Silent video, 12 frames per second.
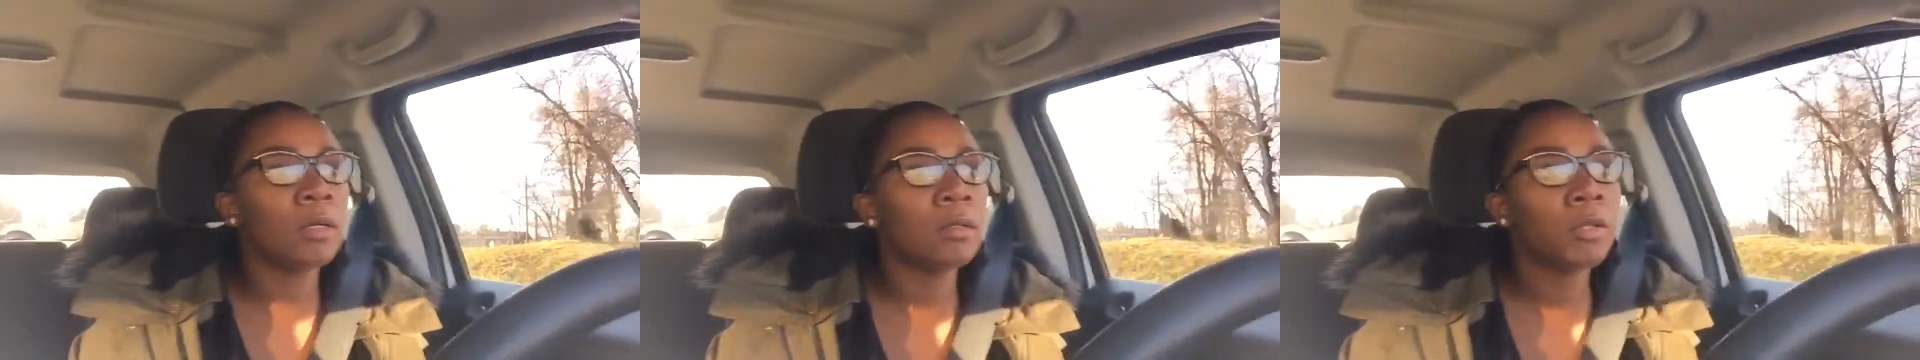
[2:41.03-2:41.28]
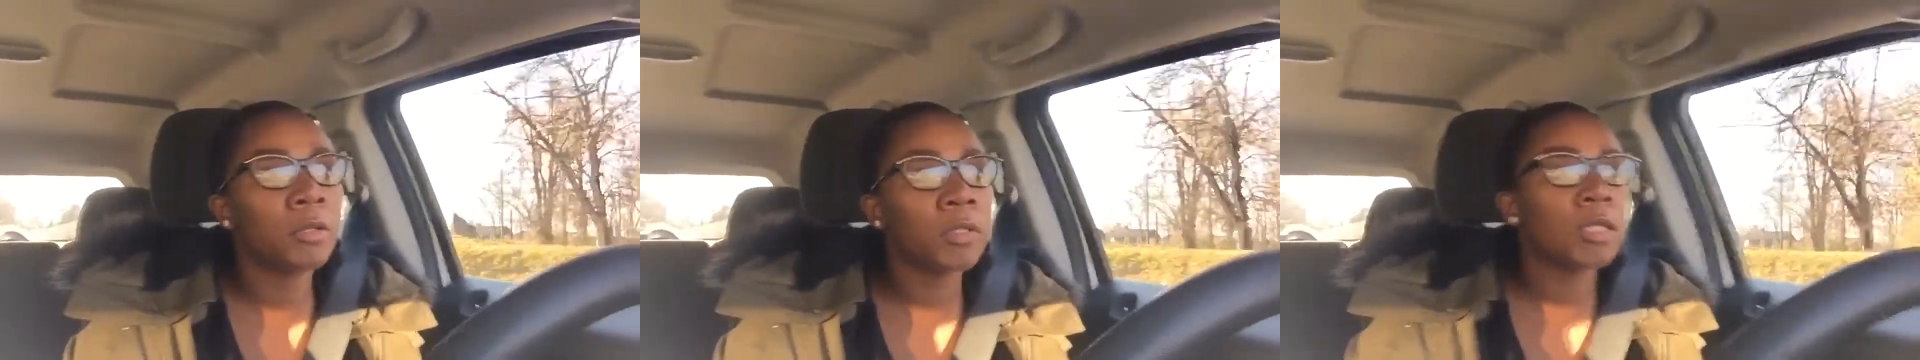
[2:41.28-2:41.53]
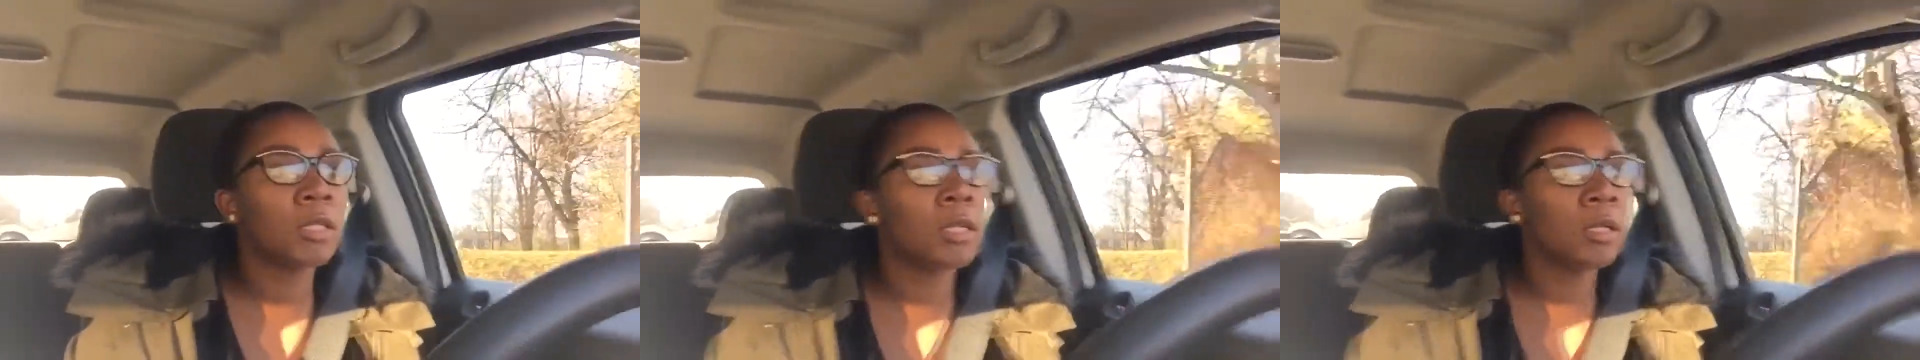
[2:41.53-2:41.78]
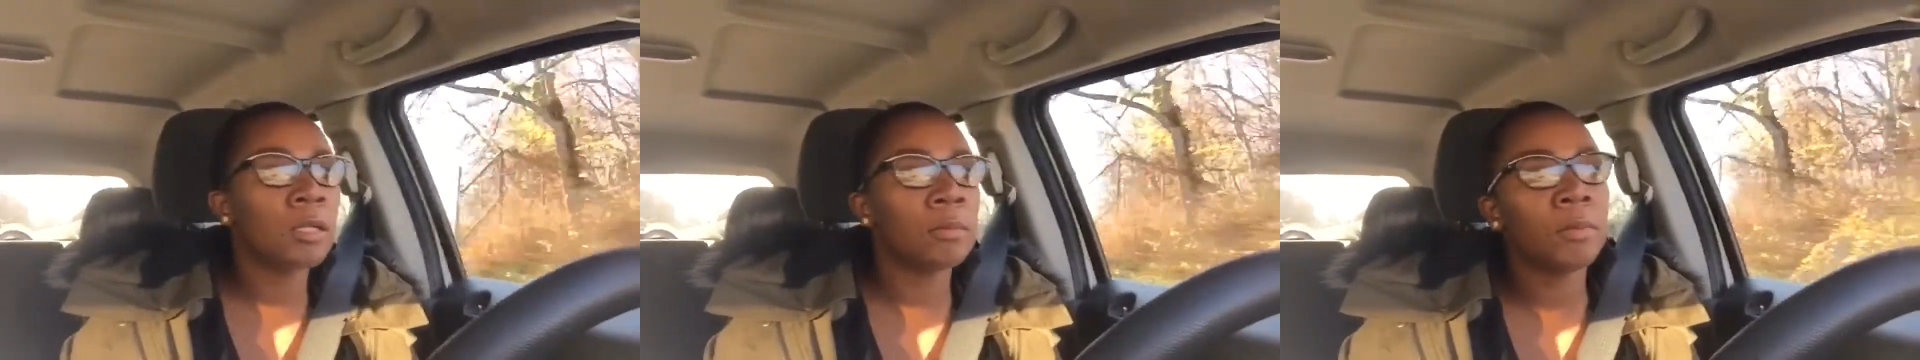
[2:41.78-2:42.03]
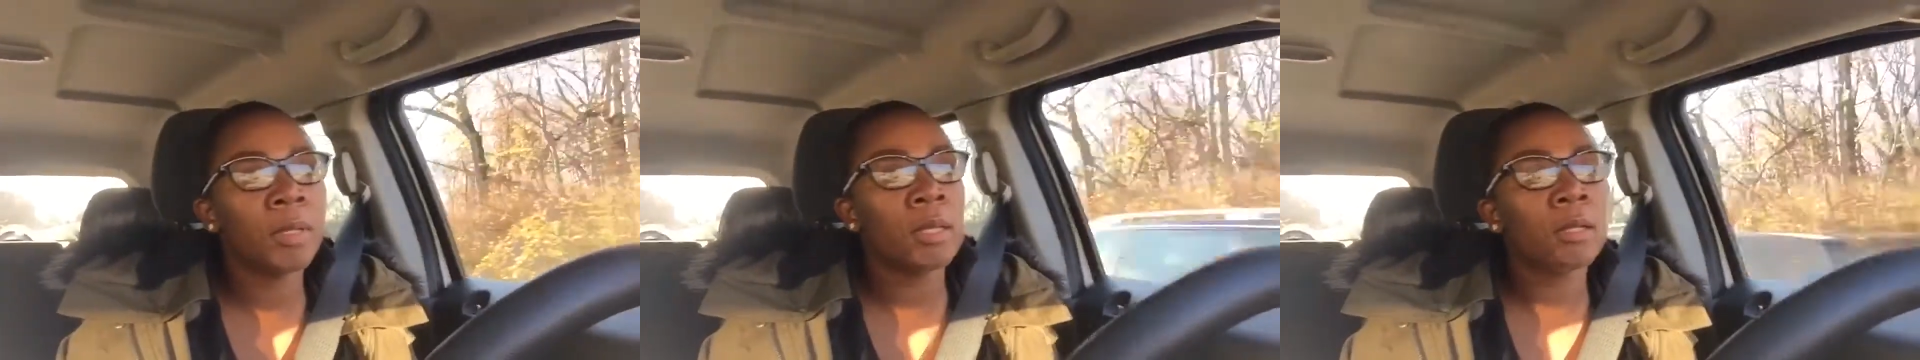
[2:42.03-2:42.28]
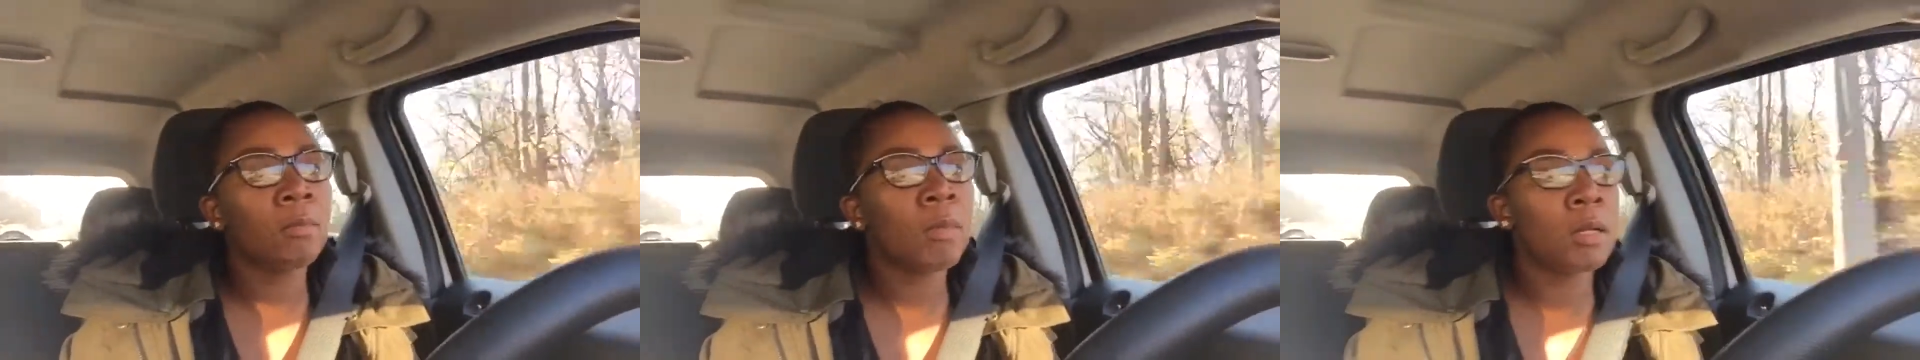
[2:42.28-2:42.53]
nursing and being
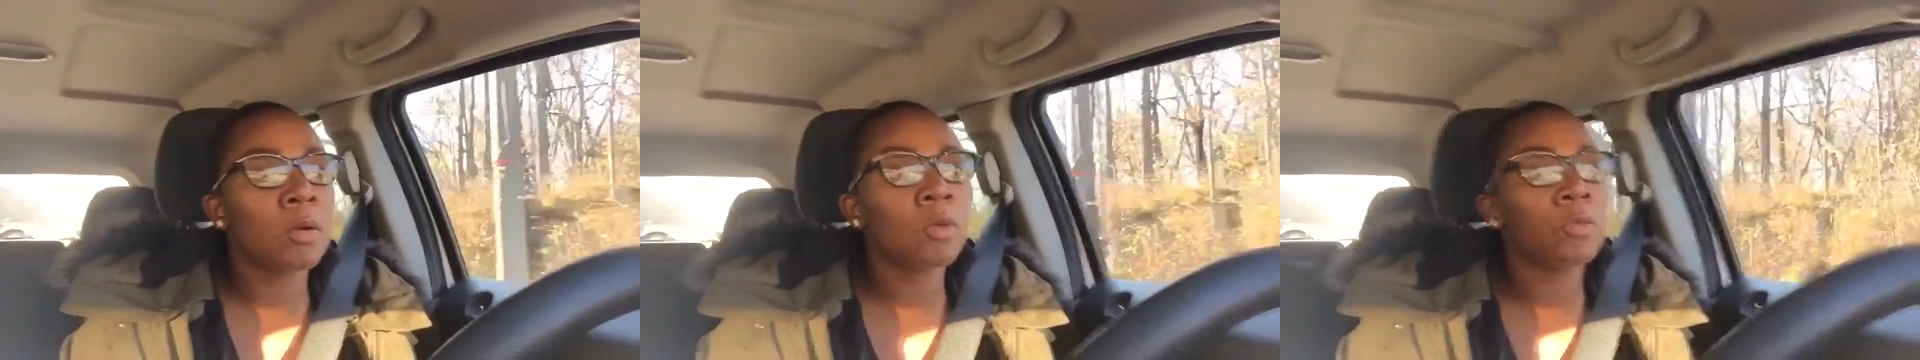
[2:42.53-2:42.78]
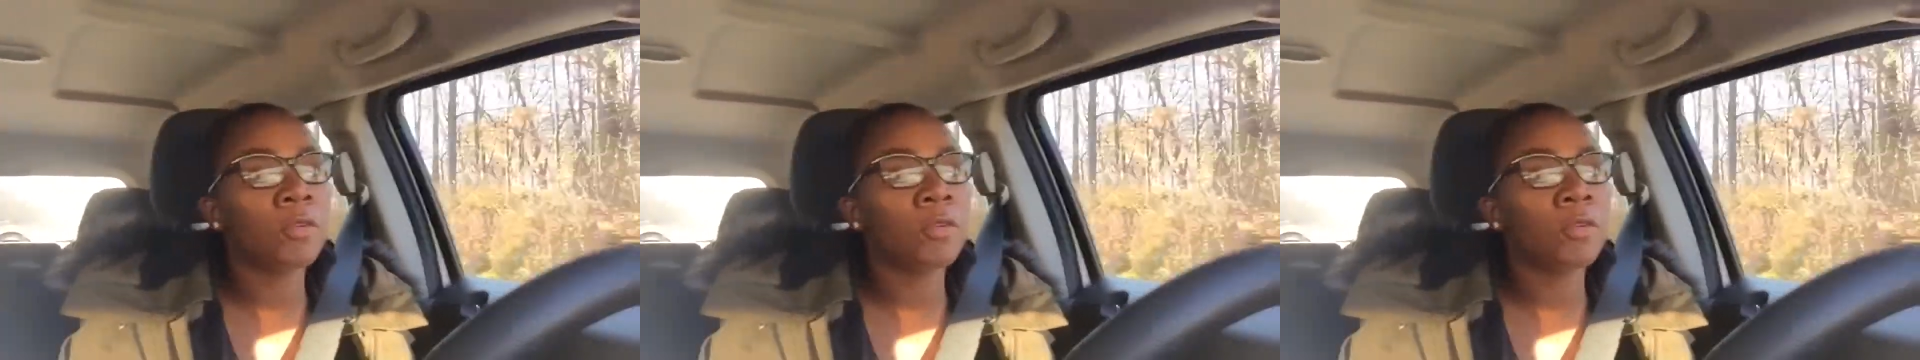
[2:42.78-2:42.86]
in the medical